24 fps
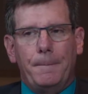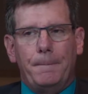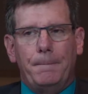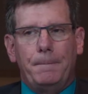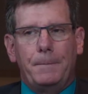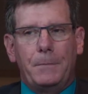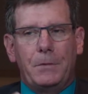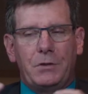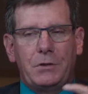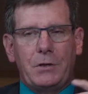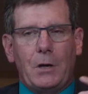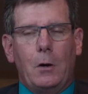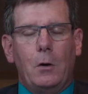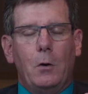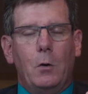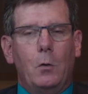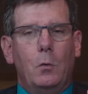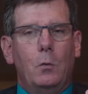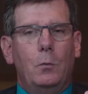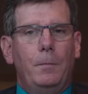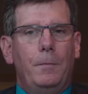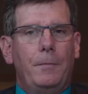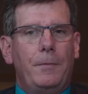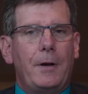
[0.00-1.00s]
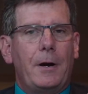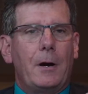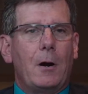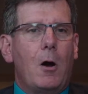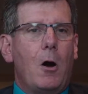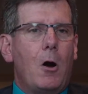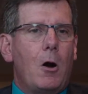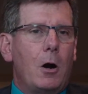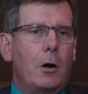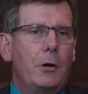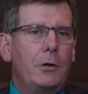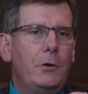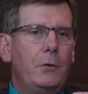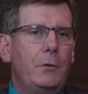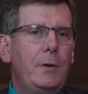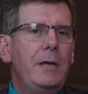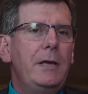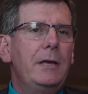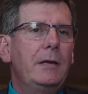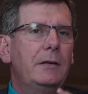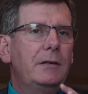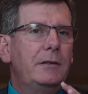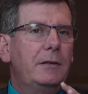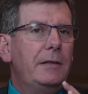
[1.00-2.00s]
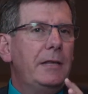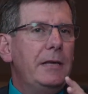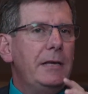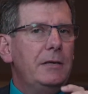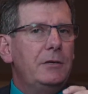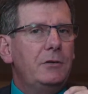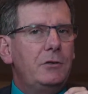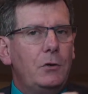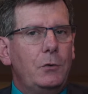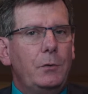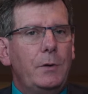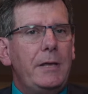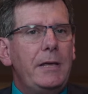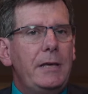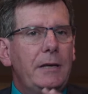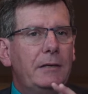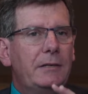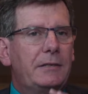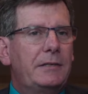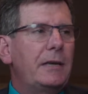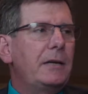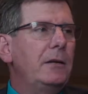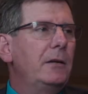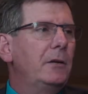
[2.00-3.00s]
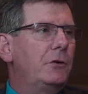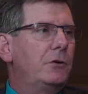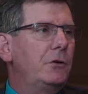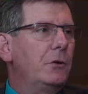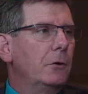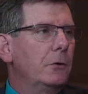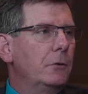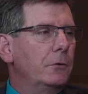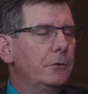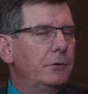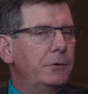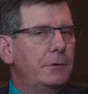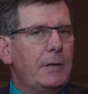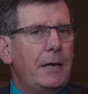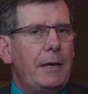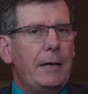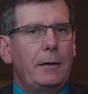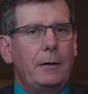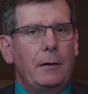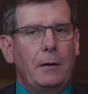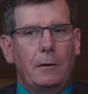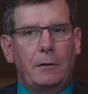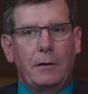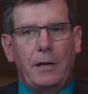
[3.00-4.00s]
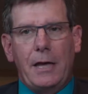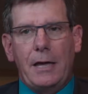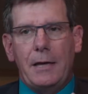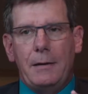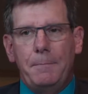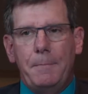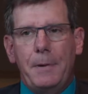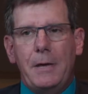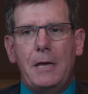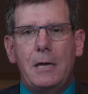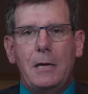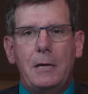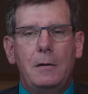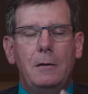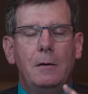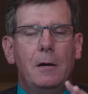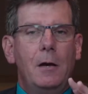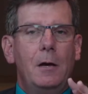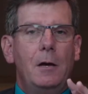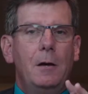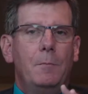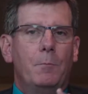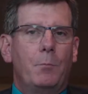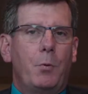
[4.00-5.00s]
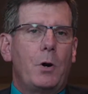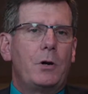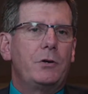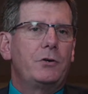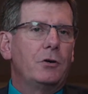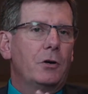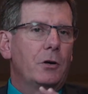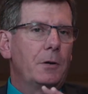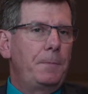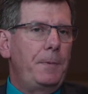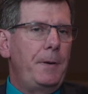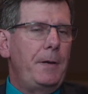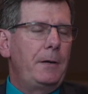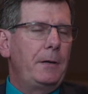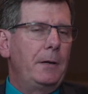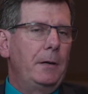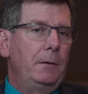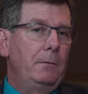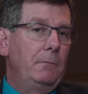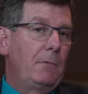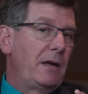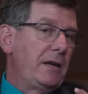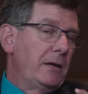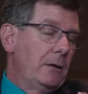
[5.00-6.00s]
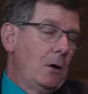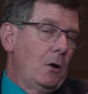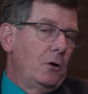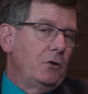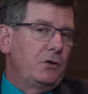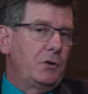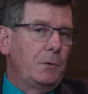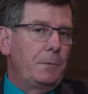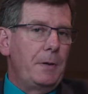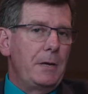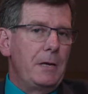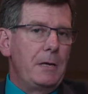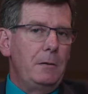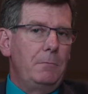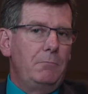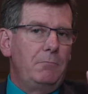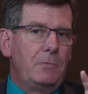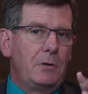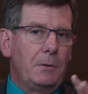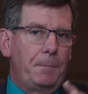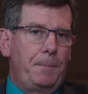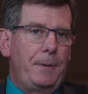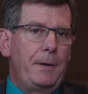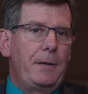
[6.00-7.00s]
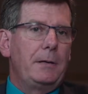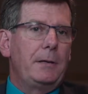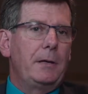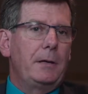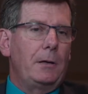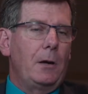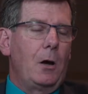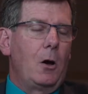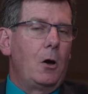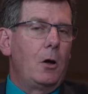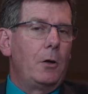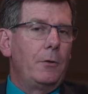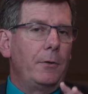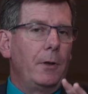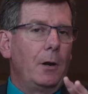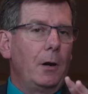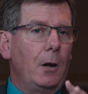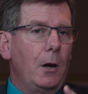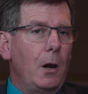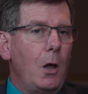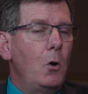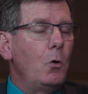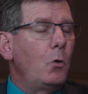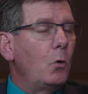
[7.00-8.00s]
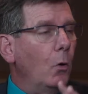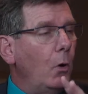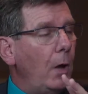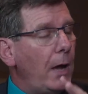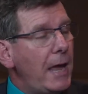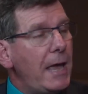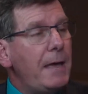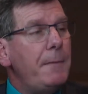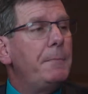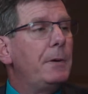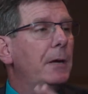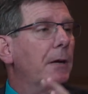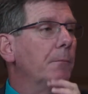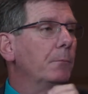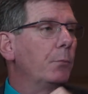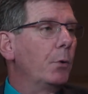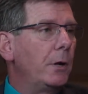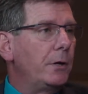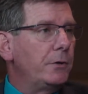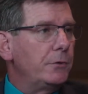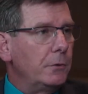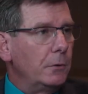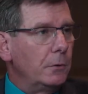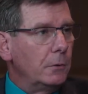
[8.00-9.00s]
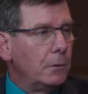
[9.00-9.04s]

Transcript: So there are these unique signatures that can be pressure dependent. They can also be dependent on the local ambient pressure.